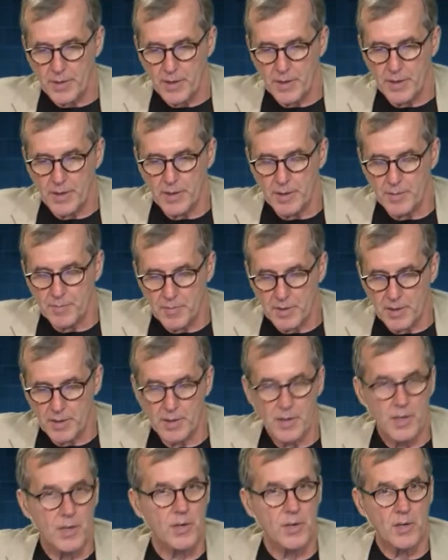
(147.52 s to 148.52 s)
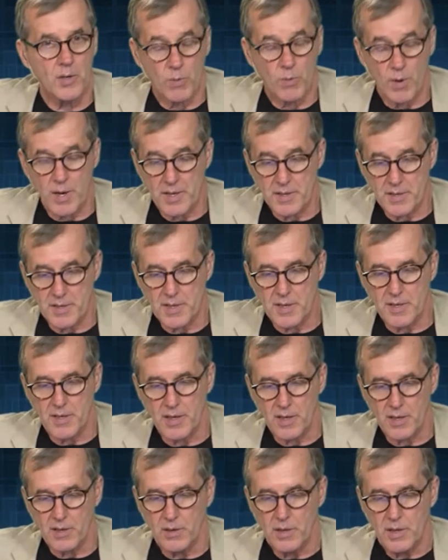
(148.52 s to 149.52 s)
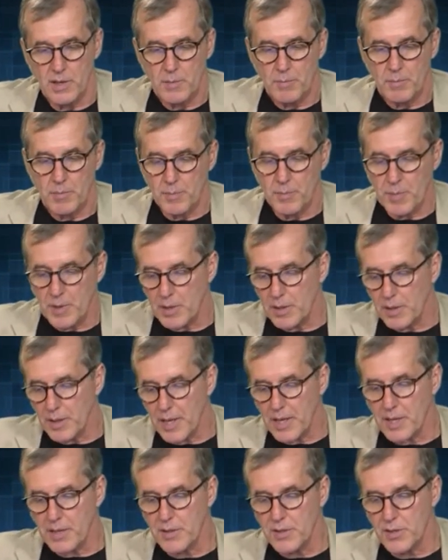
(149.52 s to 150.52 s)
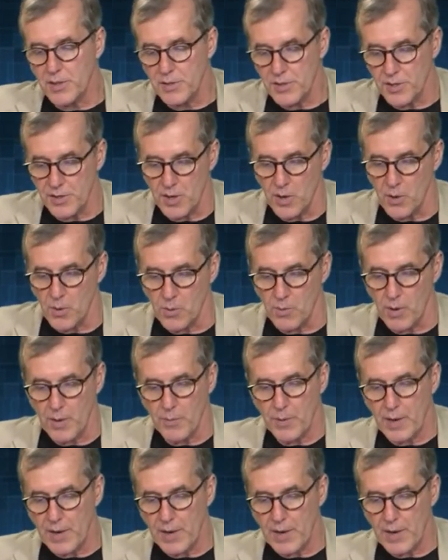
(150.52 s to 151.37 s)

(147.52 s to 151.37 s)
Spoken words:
In great detail, but like to note, right?